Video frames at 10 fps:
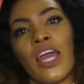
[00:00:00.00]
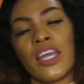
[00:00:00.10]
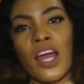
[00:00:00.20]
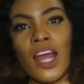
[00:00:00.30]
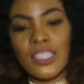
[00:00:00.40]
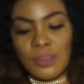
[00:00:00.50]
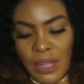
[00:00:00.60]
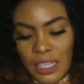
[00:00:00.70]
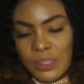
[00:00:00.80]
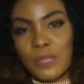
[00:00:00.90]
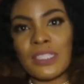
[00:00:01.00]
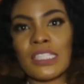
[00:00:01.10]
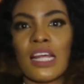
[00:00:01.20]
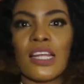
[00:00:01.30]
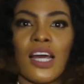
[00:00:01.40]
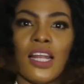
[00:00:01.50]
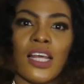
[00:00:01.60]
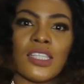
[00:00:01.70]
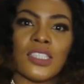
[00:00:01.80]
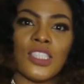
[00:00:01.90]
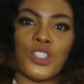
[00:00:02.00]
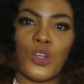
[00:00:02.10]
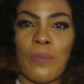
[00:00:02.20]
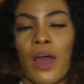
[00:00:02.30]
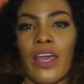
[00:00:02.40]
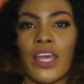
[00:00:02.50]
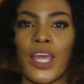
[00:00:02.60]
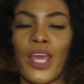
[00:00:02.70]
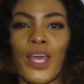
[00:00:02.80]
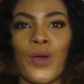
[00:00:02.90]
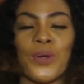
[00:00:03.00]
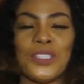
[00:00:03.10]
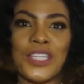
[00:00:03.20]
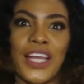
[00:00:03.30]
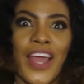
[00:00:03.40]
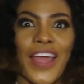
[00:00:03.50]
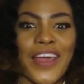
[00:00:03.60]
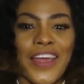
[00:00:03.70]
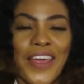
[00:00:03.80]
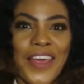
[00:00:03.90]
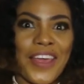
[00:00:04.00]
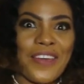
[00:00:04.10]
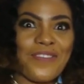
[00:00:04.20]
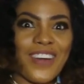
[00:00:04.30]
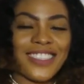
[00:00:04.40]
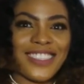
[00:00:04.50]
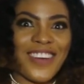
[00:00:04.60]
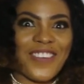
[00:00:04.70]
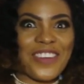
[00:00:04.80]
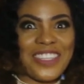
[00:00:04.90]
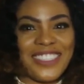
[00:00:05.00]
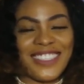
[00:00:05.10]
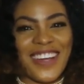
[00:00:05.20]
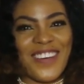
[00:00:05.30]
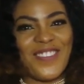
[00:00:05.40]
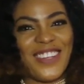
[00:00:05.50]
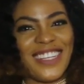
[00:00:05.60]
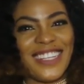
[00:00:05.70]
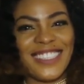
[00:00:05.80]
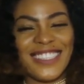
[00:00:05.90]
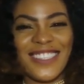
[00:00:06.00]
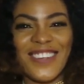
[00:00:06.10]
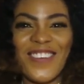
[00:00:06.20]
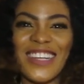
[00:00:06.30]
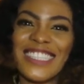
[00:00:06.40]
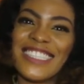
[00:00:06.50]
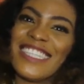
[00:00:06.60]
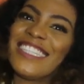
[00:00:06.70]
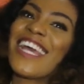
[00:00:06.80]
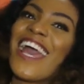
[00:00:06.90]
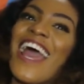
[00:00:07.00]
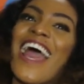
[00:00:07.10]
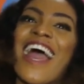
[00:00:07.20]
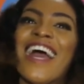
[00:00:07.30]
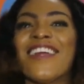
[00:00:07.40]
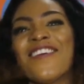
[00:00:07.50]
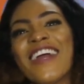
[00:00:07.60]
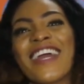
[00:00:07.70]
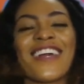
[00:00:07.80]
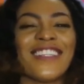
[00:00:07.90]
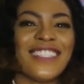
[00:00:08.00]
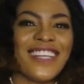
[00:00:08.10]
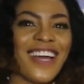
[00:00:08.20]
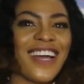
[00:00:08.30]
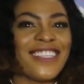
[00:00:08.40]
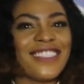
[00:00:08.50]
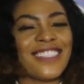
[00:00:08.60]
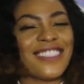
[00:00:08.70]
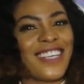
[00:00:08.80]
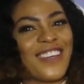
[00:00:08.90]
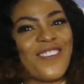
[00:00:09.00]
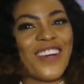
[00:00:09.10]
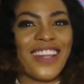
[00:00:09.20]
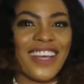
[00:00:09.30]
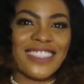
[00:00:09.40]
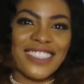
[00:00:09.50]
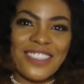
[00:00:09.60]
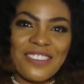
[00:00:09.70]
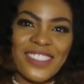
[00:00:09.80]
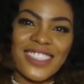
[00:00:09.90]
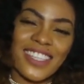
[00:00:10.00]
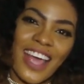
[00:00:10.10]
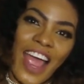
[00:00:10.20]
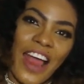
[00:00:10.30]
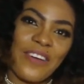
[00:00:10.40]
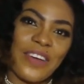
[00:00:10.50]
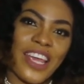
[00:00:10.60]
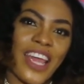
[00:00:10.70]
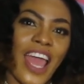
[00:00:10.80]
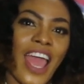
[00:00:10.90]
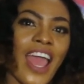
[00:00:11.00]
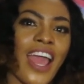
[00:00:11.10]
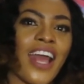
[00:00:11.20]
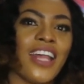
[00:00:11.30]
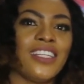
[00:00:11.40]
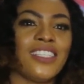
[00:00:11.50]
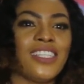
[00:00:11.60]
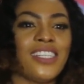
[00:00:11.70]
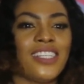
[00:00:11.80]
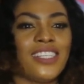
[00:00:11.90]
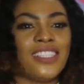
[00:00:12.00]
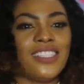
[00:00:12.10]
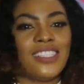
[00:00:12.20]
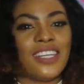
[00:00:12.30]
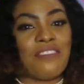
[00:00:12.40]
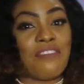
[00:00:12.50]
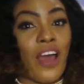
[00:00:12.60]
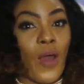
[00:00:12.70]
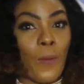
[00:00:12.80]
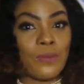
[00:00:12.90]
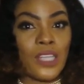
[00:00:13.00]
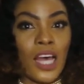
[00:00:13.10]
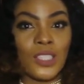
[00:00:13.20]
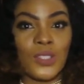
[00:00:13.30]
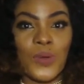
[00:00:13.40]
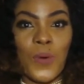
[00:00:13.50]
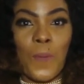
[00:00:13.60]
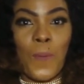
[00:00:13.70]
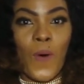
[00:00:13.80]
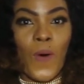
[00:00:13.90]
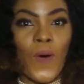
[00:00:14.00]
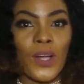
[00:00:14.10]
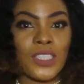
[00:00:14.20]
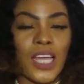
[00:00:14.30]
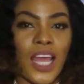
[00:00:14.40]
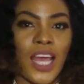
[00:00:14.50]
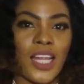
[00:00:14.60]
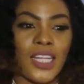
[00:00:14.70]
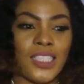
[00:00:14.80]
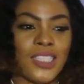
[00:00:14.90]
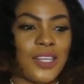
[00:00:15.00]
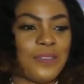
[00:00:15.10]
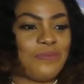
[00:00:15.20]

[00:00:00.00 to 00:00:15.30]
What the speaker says: hi guys, my name is Paschaline Alex Ijoma, aka Cordelia, aka Bazaquin Tablet. You know what it says? Anyway, Cordelia is a single mother in Jenifa's diary, and Jenifa helped her so much, and